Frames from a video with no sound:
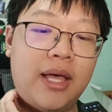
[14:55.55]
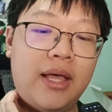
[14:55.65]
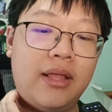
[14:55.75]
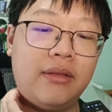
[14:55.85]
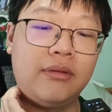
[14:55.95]

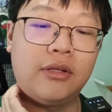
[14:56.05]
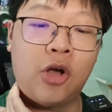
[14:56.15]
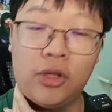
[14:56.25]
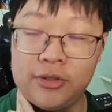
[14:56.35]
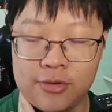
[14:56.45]
and
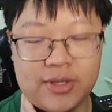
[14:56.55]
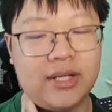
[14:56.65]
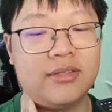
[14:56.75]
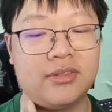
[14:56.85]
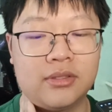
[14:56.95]
call it your
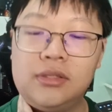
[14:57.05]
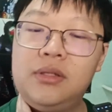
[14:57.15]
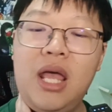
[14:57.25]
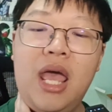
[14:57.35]
rearguard circle.